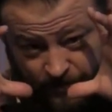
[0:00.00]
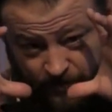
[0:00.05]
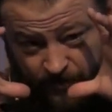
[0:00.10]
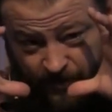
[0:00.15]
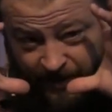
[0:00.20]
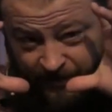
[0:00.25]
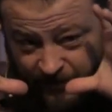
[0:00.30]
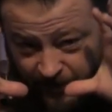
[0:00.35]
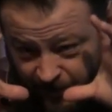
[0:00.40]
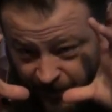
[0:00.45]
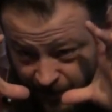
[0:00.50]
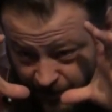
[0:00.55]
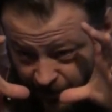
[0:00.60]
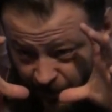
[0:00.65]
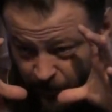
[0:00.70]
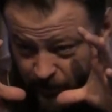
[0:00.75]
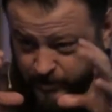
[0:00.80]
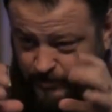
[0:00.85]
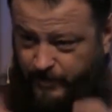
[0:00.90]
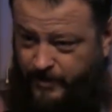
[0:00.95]
I have to look
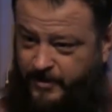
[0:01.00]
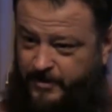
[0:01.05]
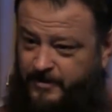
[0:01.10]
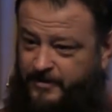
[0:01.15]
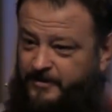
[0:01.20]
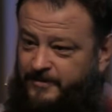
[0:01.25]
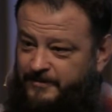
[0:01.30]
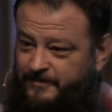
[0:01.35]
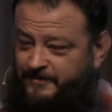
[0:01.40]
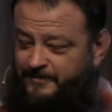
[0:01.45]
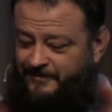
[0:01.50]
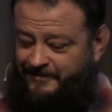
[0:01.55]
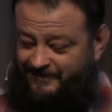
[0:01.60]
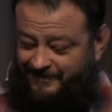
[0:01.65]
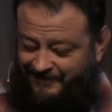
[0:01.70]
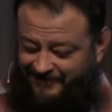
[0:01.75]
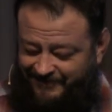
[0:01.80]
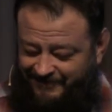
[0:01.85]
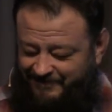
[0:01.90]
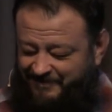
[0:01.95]
close. My,
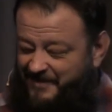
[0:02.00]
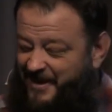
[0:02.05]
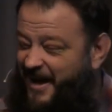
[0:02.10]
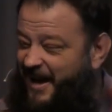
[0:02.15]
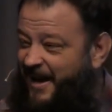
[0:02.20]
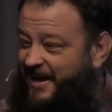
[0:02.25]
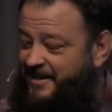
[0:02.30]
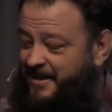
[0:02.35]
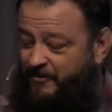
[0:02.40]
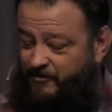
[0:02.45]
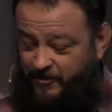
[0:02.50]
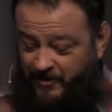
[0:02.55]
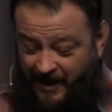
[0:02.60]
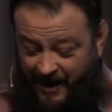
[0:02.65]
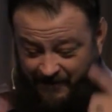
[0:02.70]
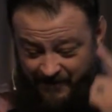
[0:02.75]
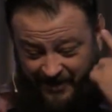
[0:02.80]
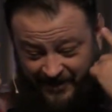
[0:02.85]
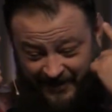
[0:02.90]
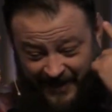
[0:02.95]
I, I forgot
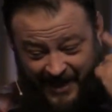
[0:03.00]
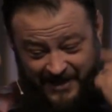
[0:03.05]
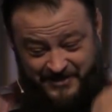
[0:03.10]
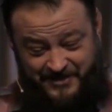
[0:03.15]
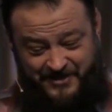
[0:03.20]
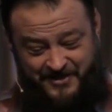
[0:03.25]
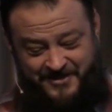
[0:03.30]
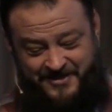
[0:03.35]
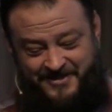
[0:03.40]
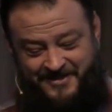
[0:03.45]
my glasses.